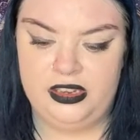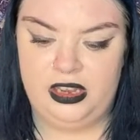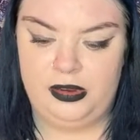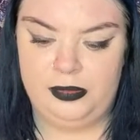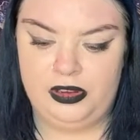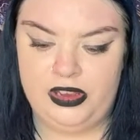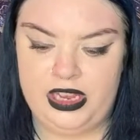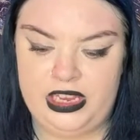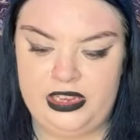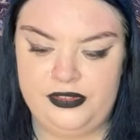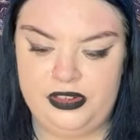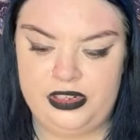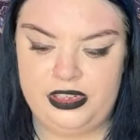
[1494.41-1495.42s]
Apply
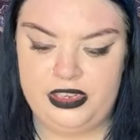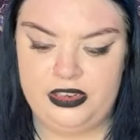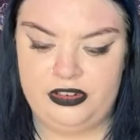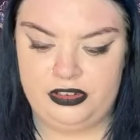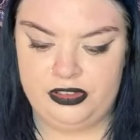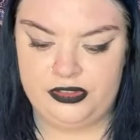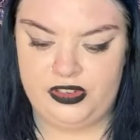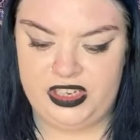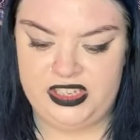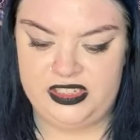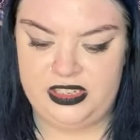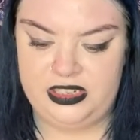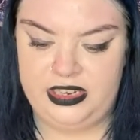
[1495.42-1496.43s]
evenly across
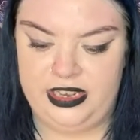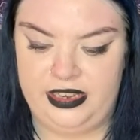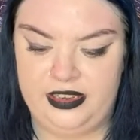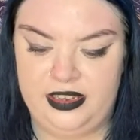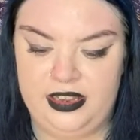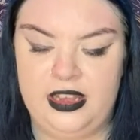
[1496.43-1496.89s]
face and neck.